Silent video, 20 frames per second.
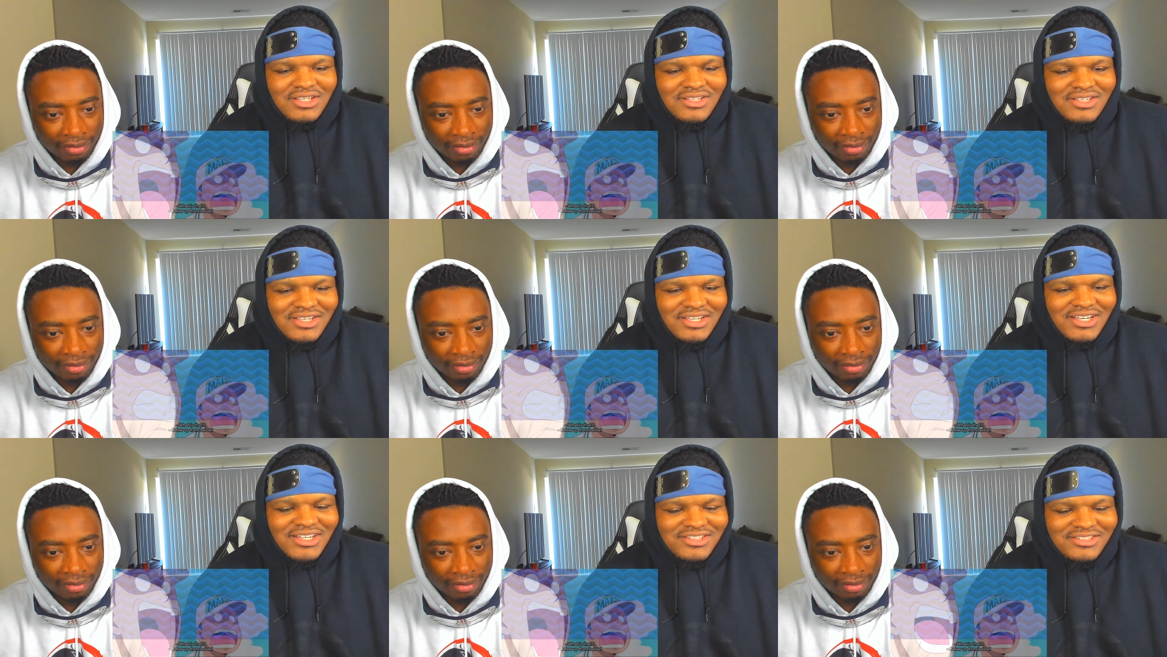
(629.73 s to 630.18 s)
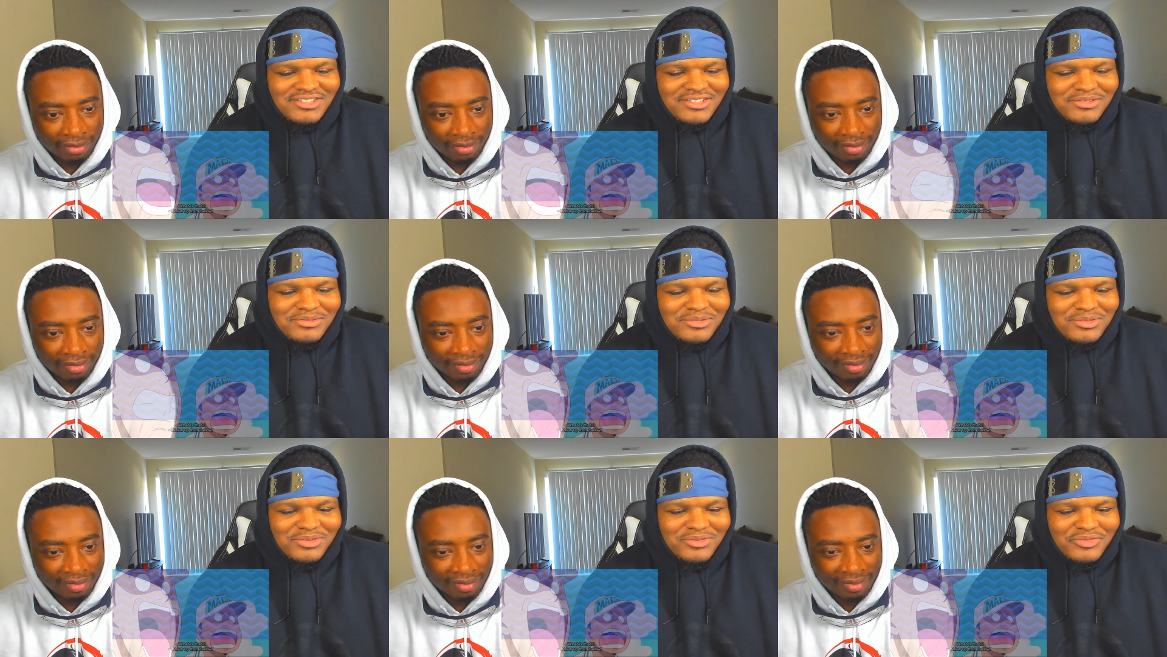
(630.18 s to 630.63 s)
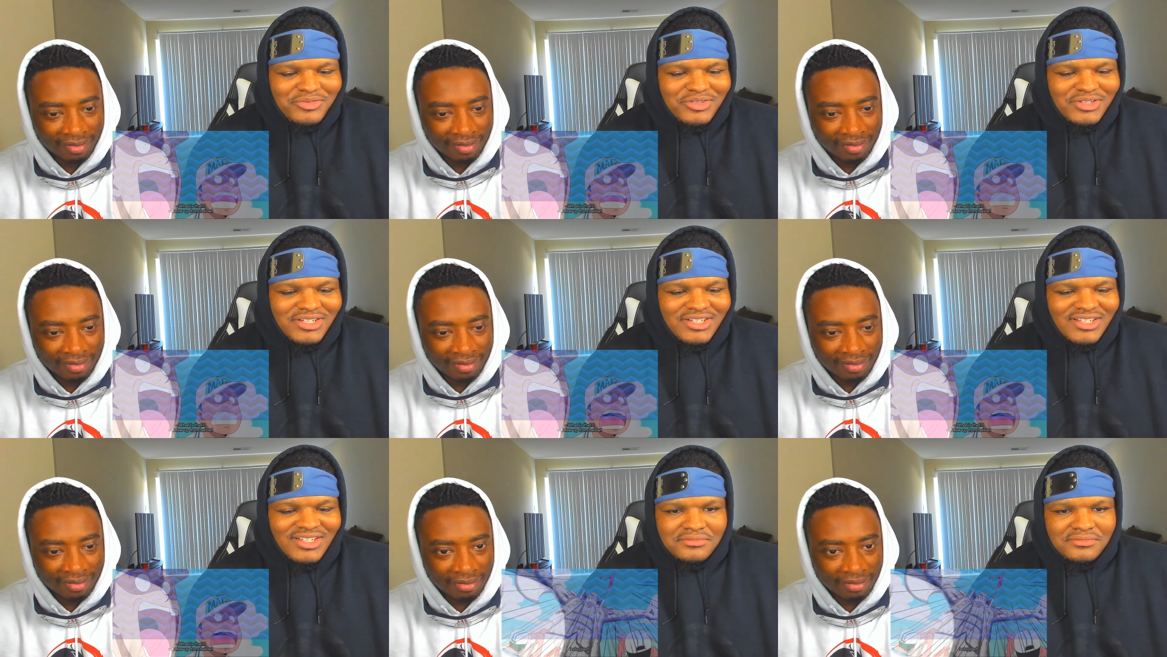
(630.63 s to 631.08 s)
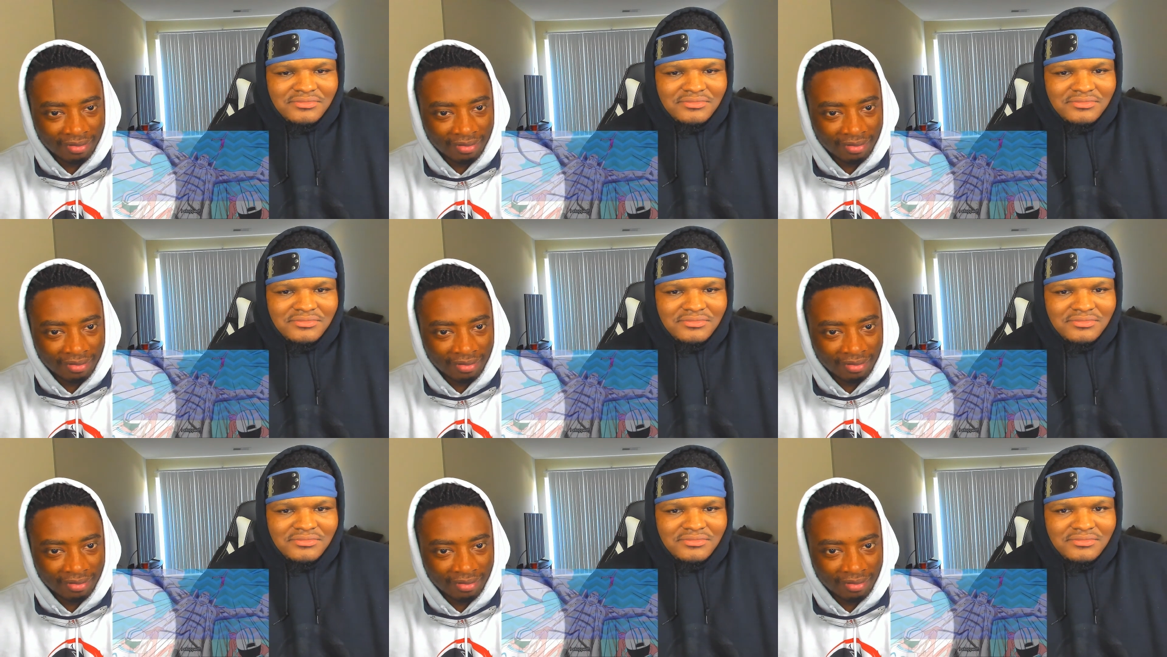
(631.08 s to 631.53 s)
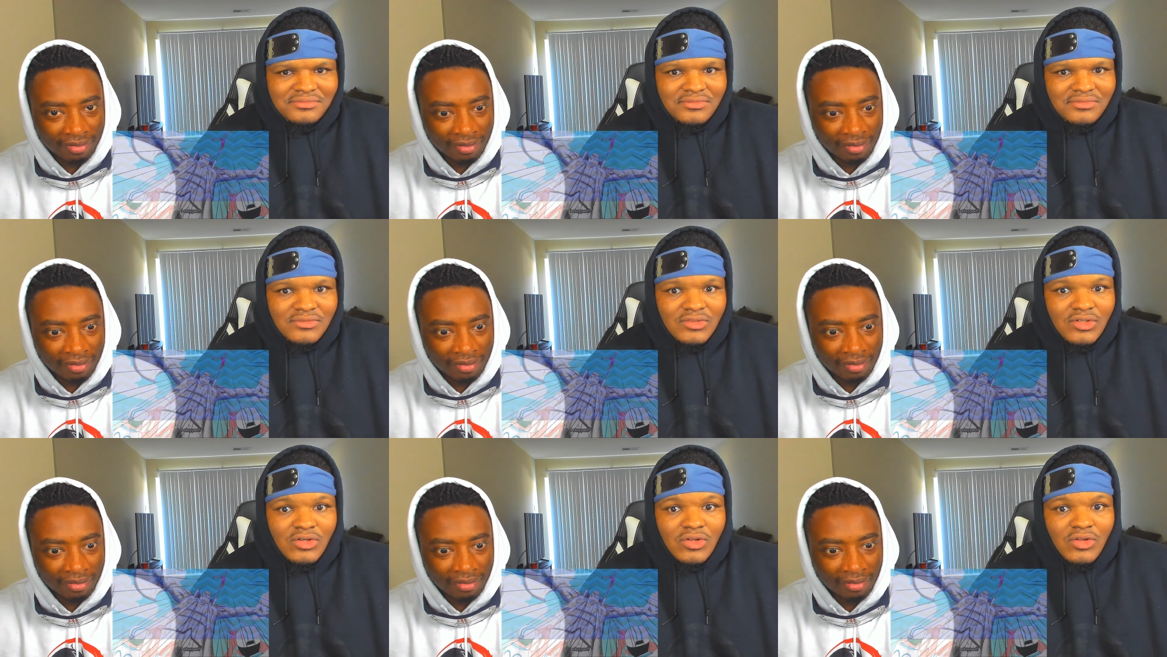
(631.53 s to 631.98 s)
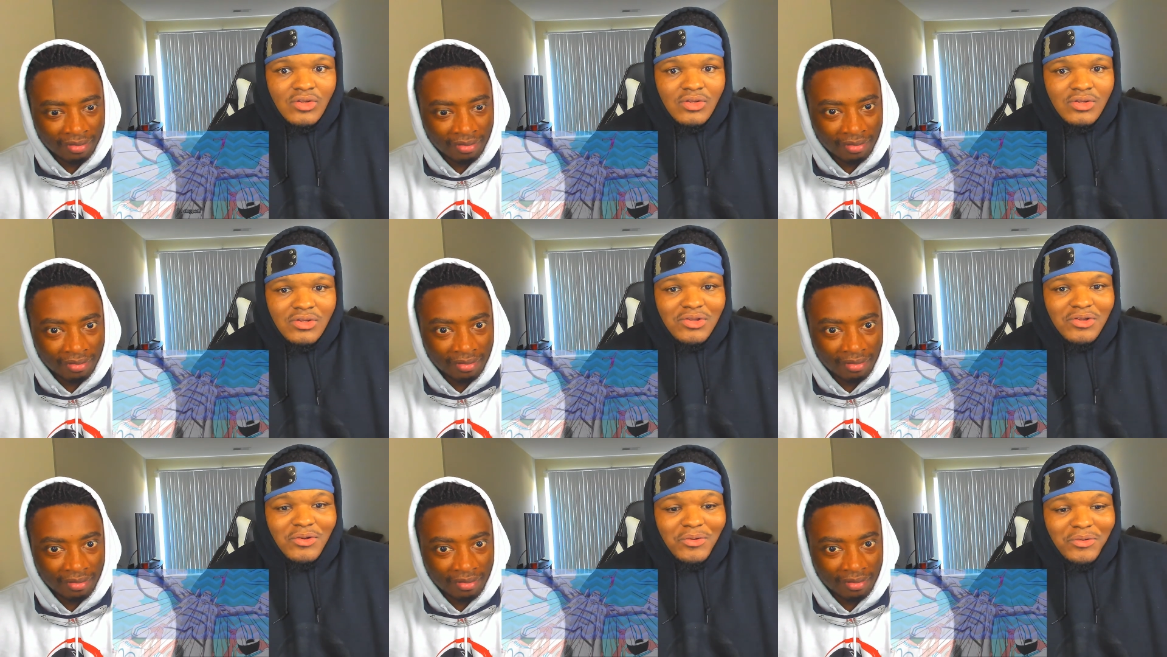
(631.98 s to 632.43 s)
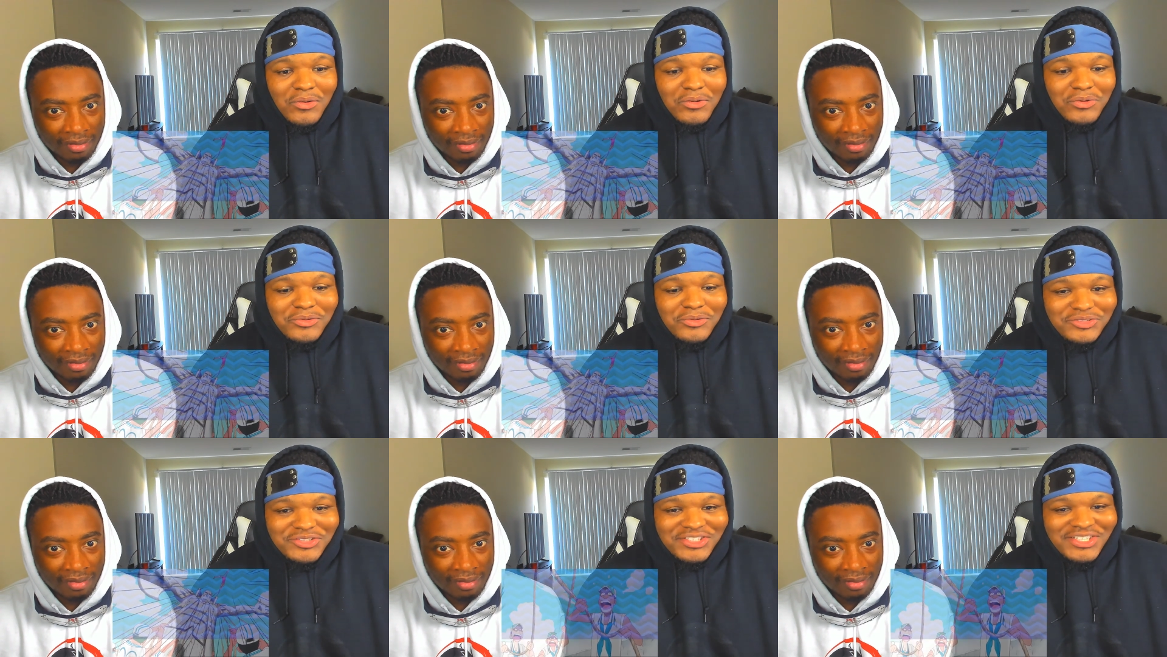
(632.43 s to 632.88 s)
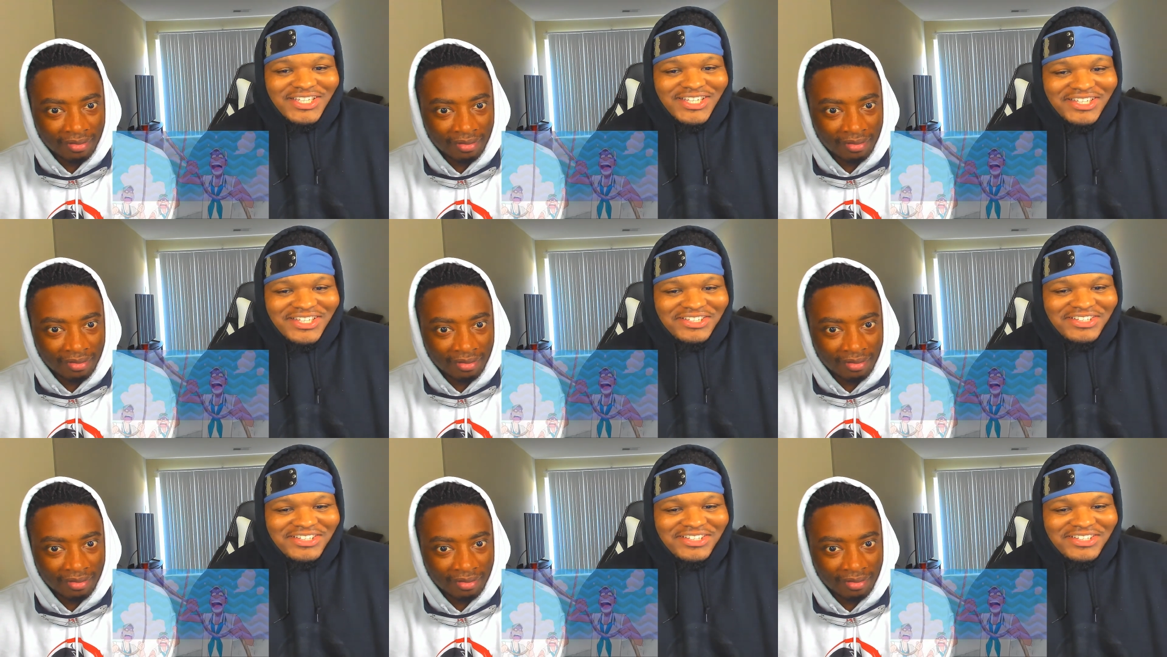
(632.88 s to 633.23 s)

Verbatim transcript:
Speaker 1: I jumped too far. Oh, shit.